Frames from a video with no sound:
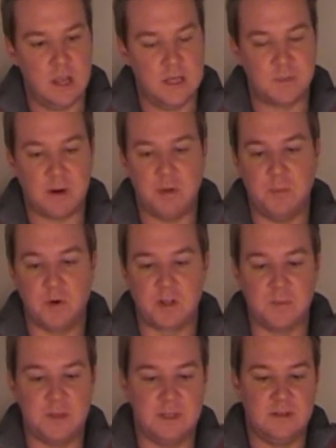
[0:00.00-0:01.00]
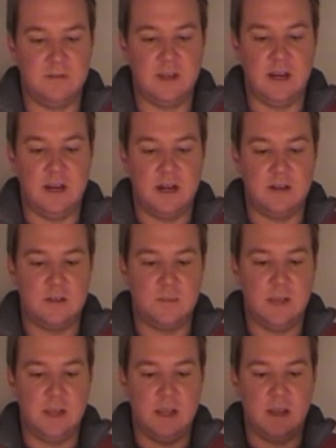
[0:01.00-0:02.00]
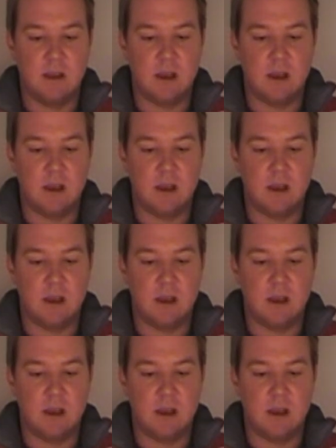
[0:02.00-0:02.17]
It's probably more expensive than it needed to be.